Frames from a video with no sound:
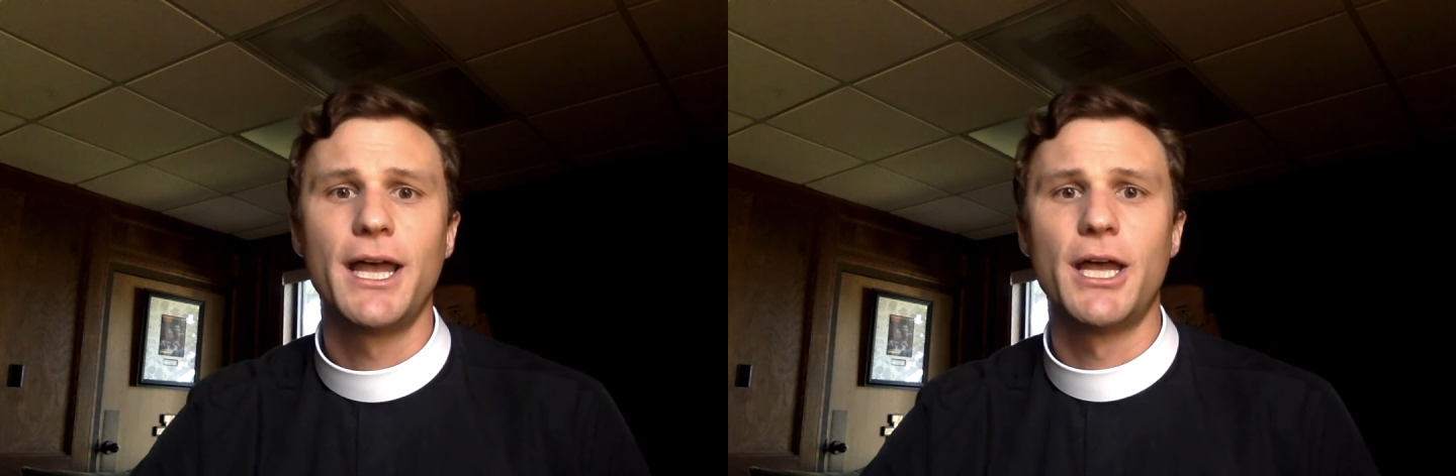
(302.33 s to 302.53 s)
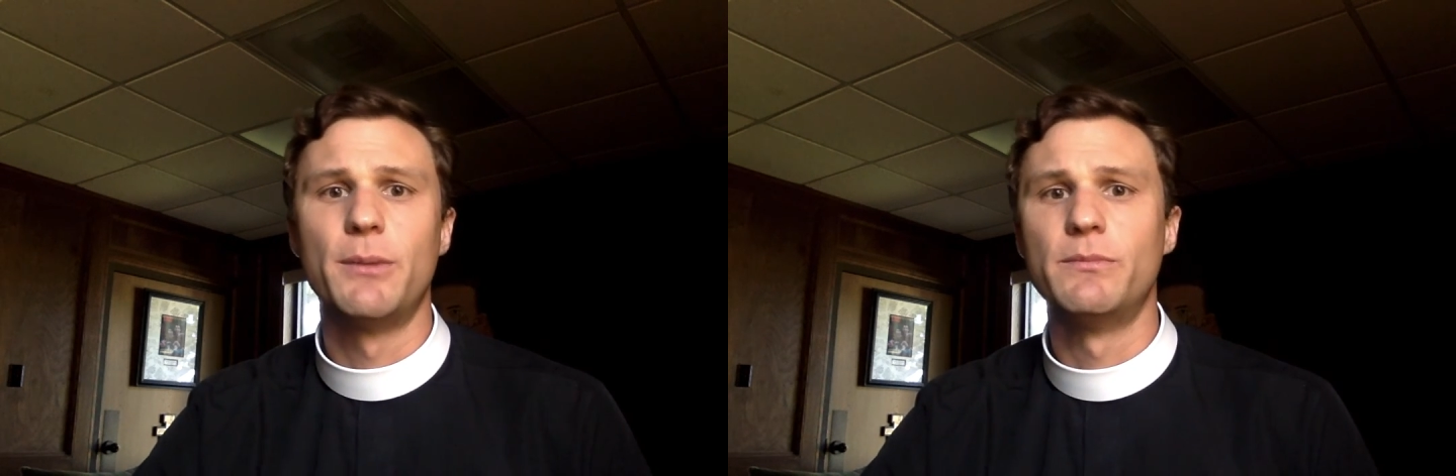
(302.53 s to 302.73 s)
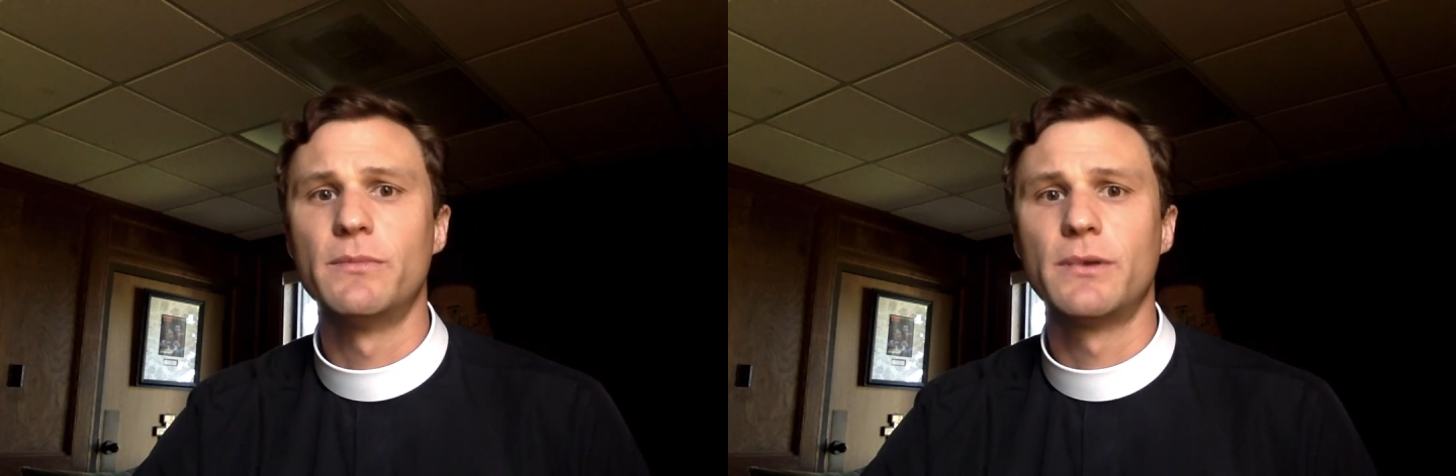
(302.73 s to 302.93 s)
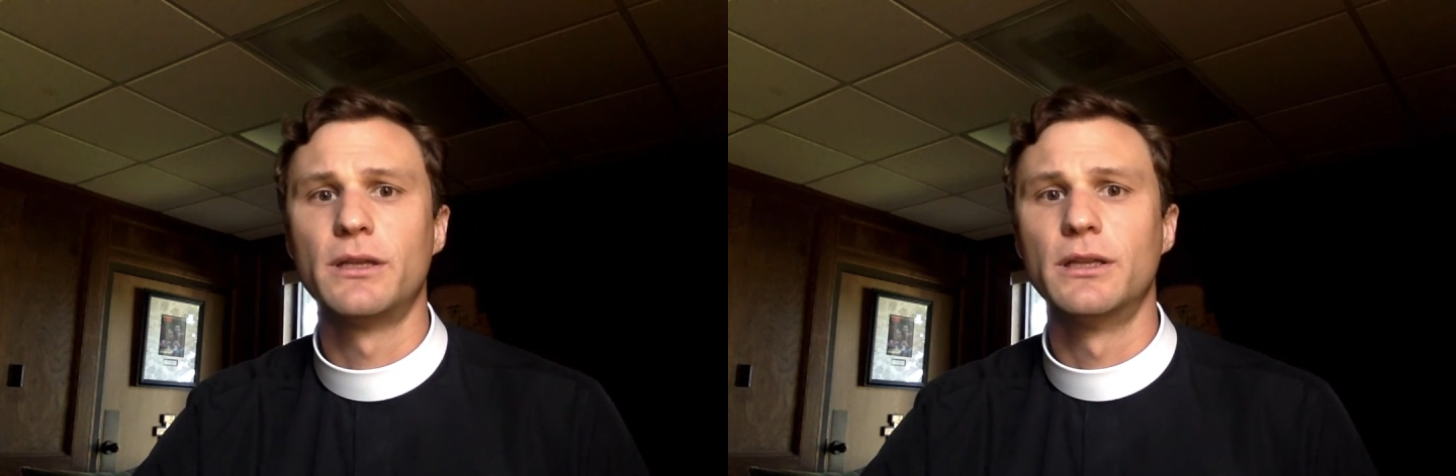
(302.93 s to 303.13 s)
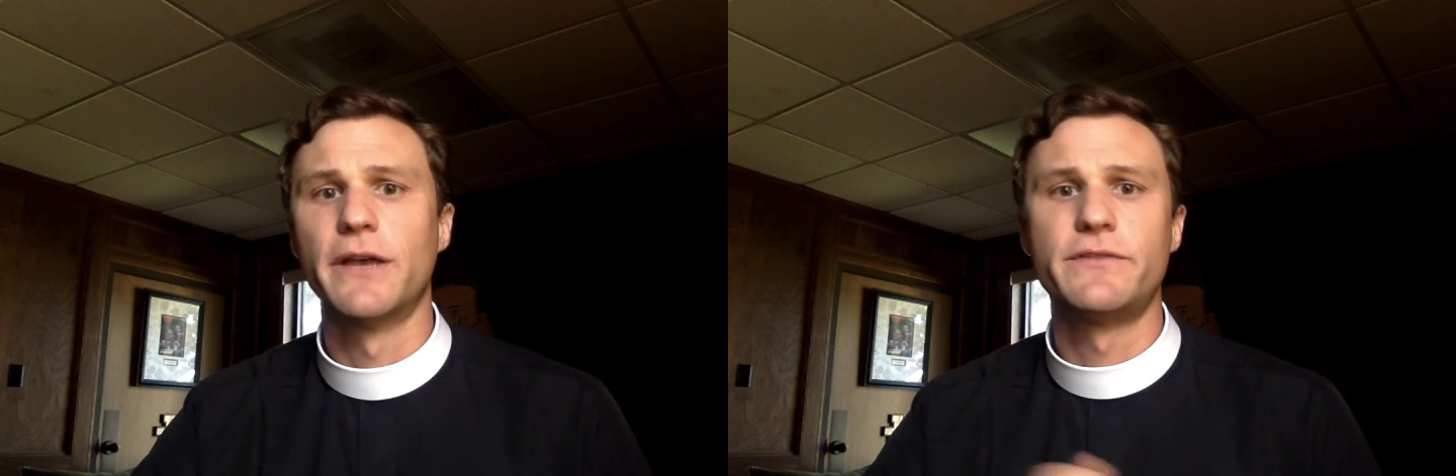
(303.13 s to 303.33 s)
I'd
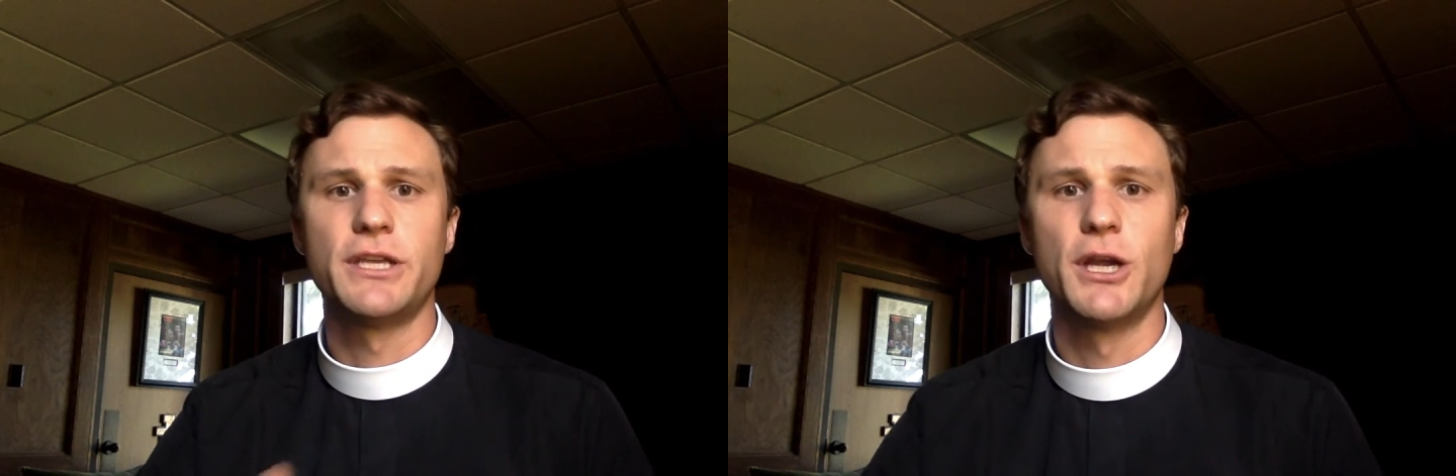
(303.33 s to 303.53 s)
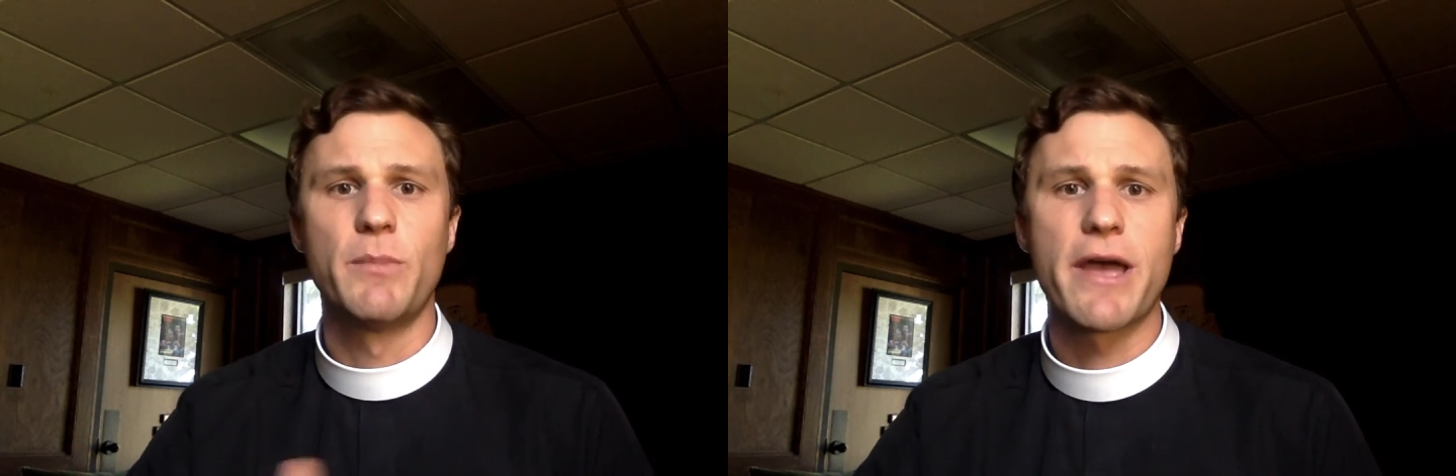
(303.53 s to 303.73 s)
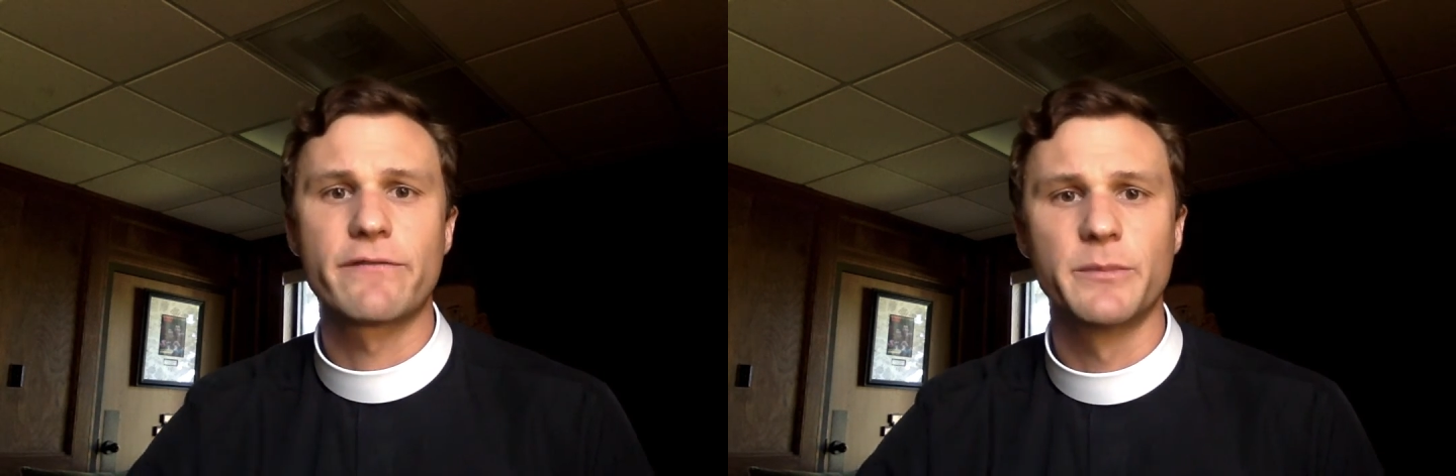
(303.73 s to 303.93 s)
love to hear back